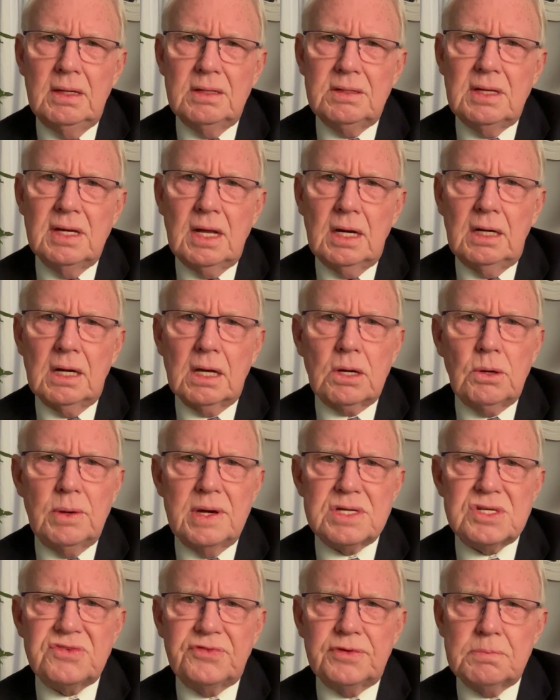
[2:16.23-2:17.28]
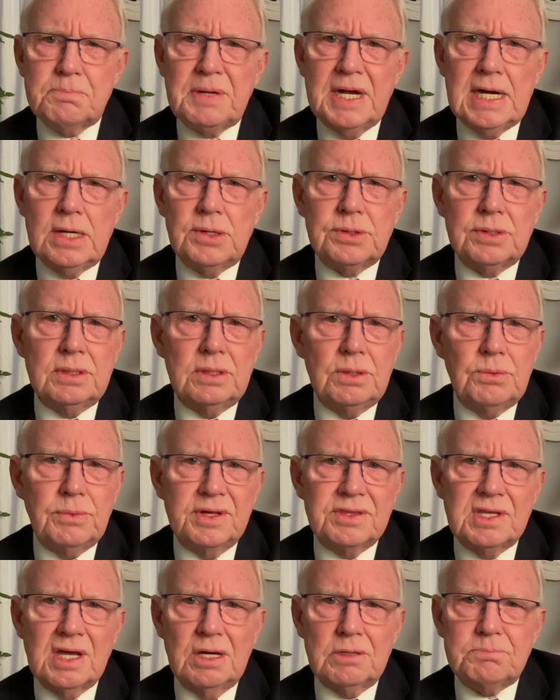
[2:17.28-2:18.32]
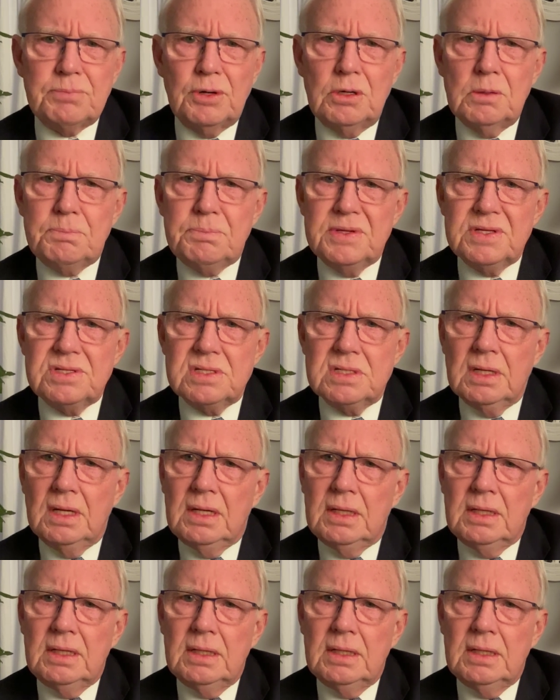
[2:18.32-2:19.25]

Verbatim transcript: done in a quest for power without purpose